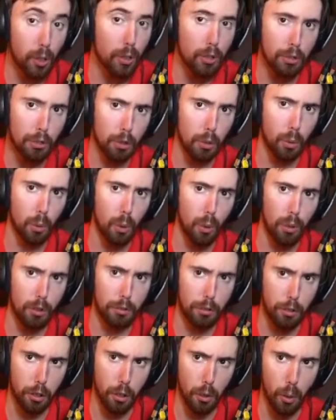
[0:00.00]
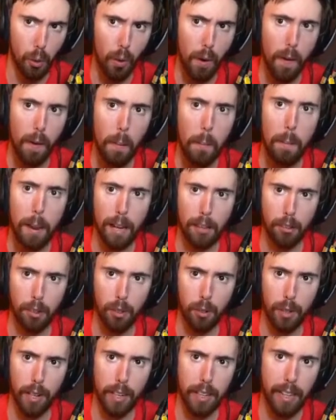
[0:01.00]
tools to
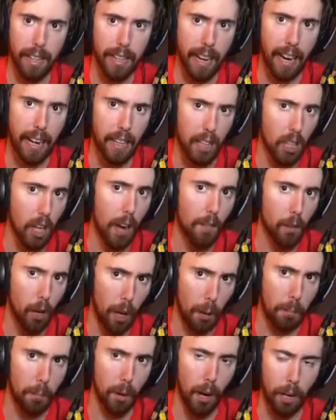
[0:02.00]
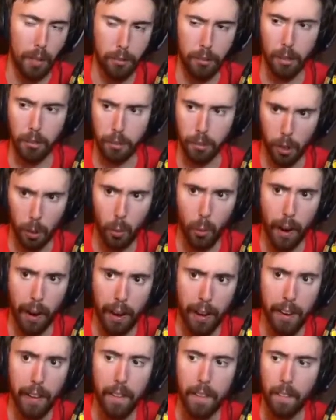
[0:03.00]
basically negate the leveling process in a
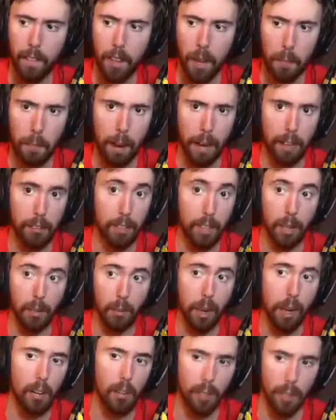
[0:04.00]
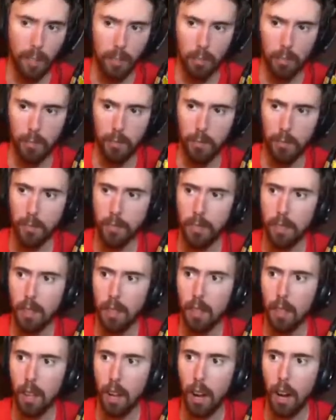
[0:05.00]
way that makes it irrelevant.
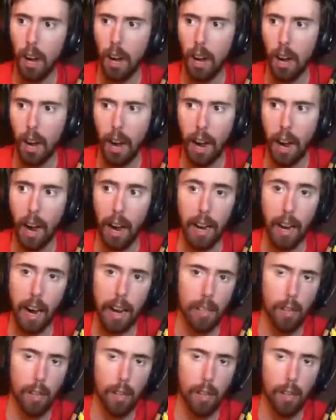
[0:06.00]
I don't